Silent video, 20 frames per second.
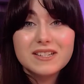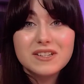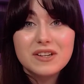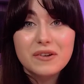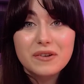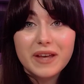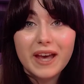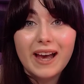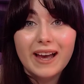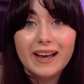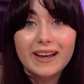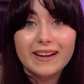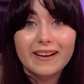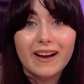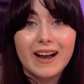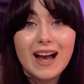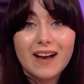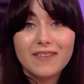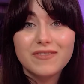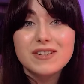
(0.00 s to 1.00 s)
okay,
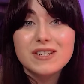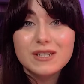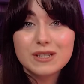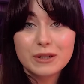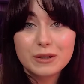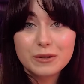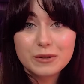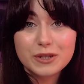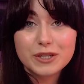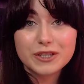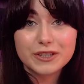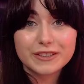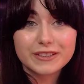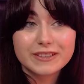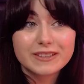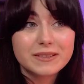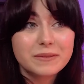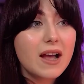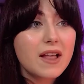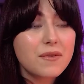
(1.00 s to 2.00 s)
I have a
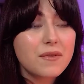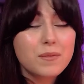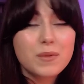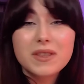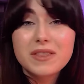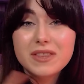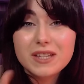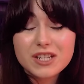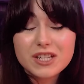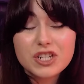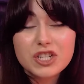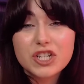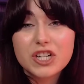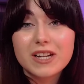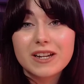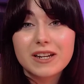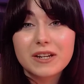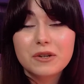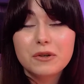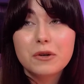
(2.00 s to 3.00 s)
solution. With this
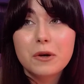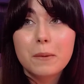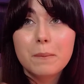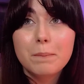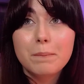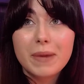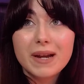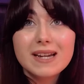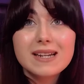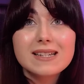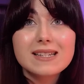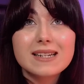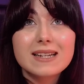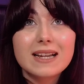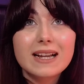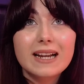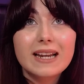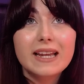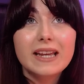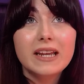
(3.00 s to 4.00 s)
cheat, you can
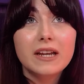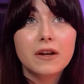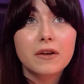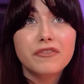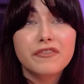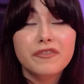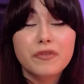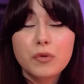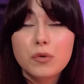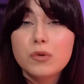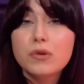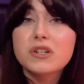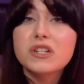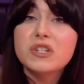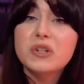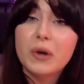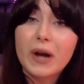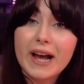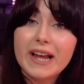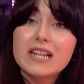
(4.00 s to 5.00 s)
basically force
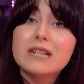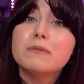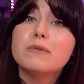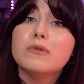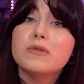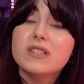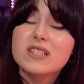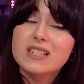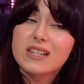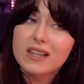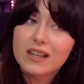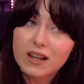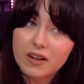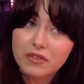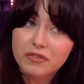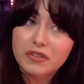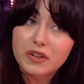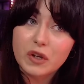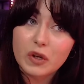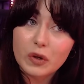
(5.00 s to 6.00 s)
your animals to
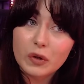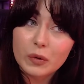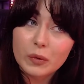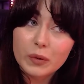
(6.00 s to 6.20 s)
love you.